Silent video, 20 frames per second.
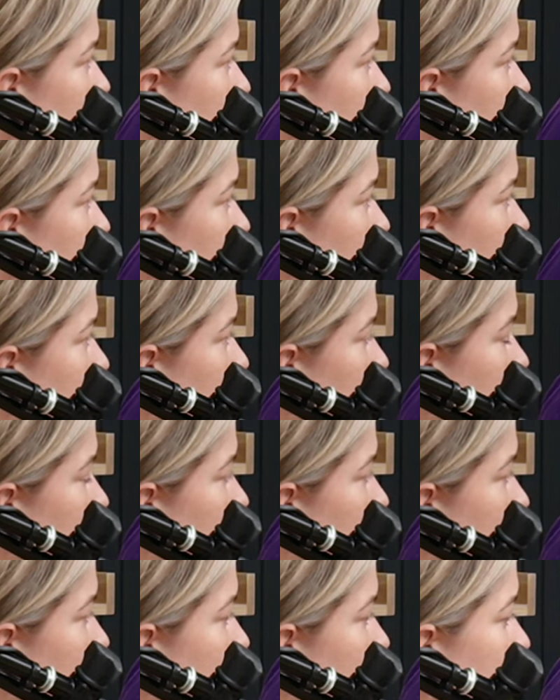
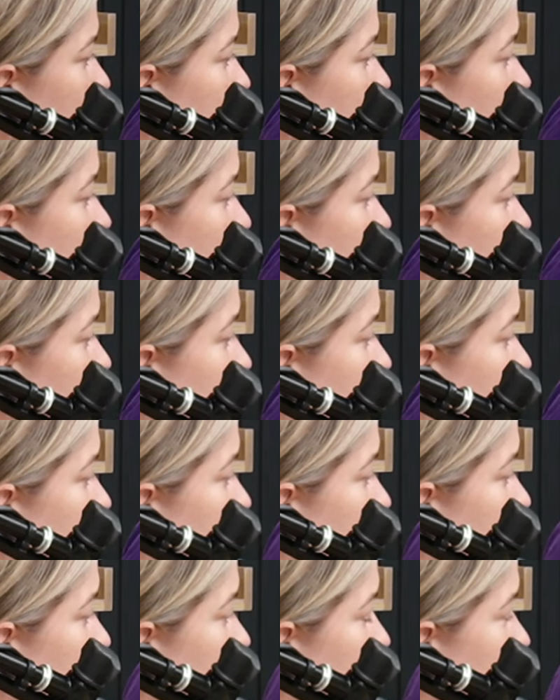
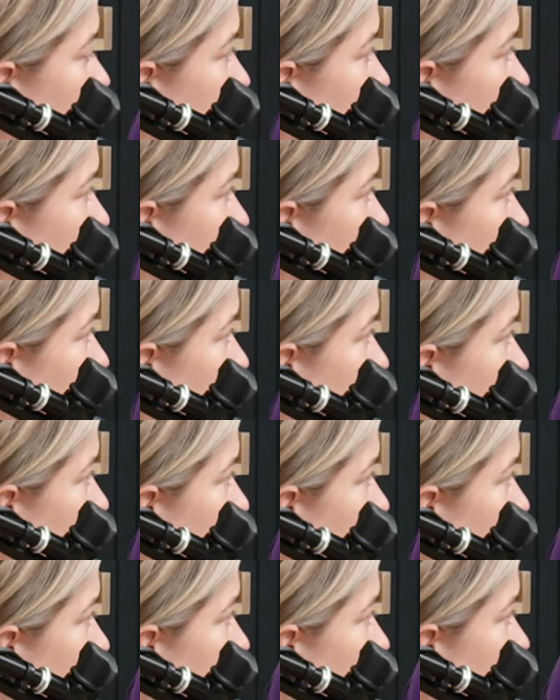
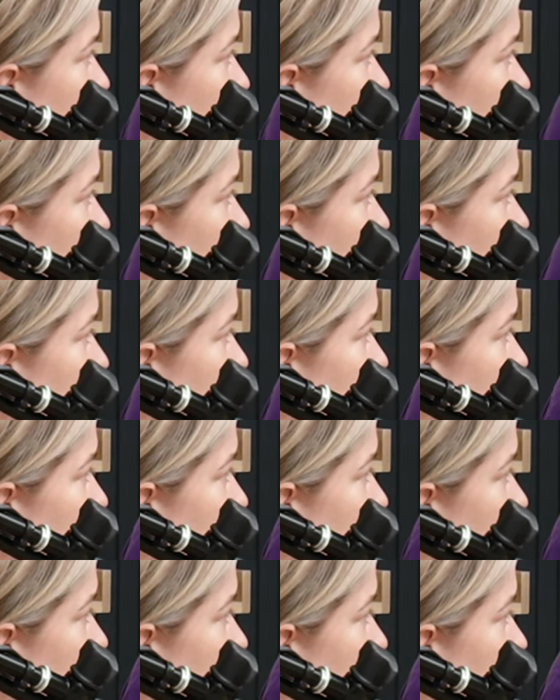
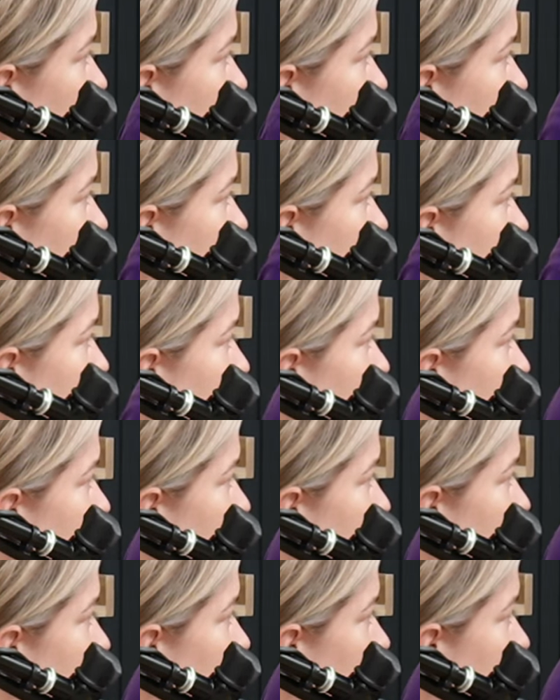
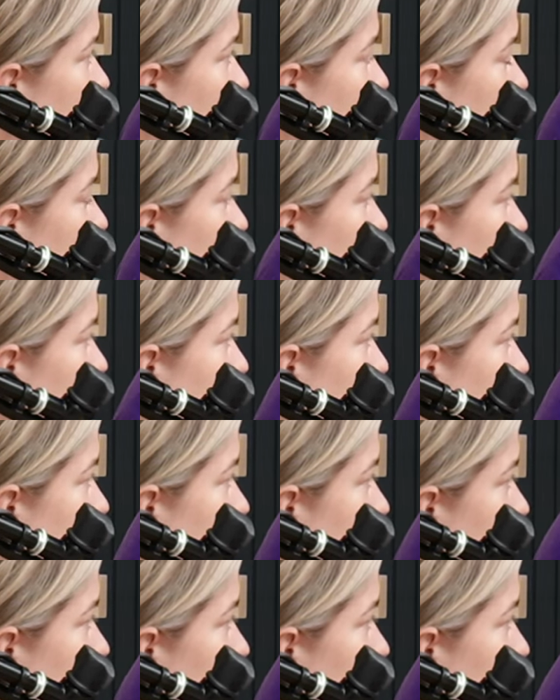The person shown says nothing.